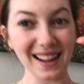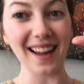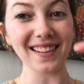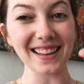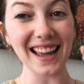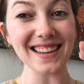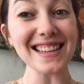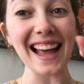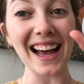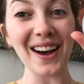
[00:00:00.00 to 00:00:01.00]
a lid
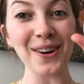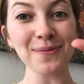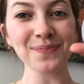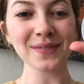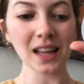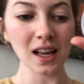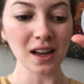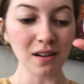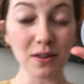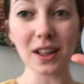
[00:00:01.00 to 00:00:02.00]
now
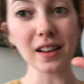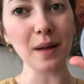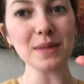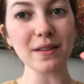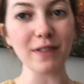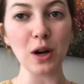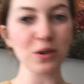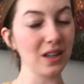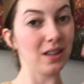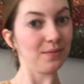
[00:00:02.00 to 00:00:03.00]
for the clumsy folk.